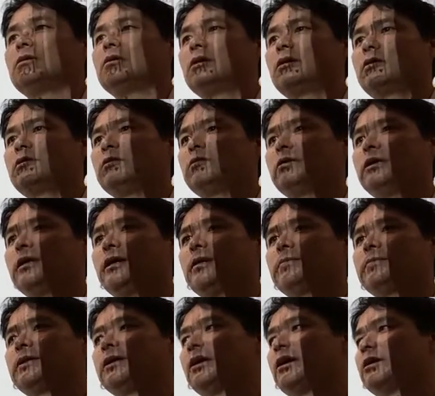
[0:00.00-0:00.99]
Dichlorine
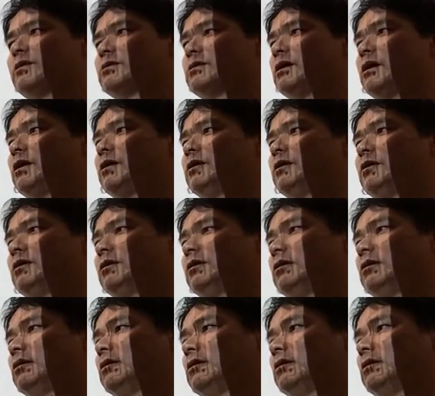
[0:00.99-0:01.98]
heptaoxide.
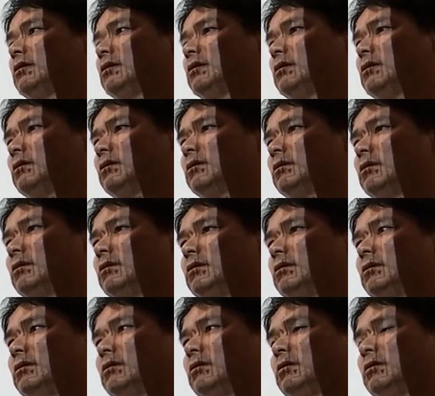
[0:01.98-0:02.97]

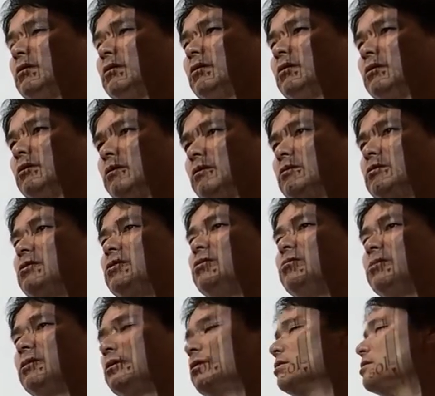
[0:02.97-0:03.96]
Two words.
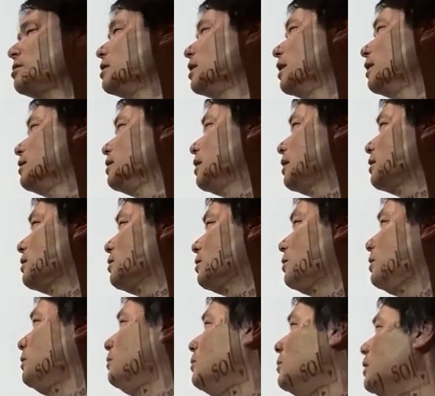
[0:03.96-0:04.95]
Two words, yeah.
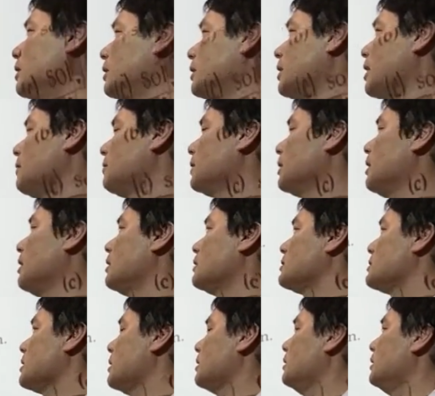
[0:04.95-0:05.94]
Dichlorine one and
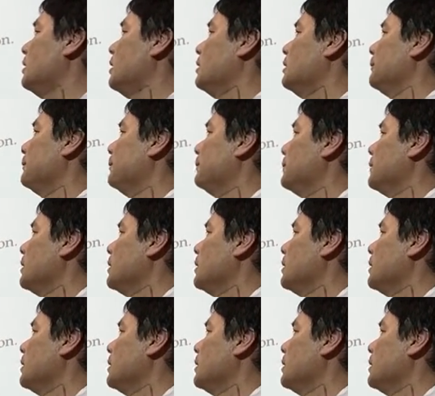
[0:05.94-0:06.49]
heptaoxide the other.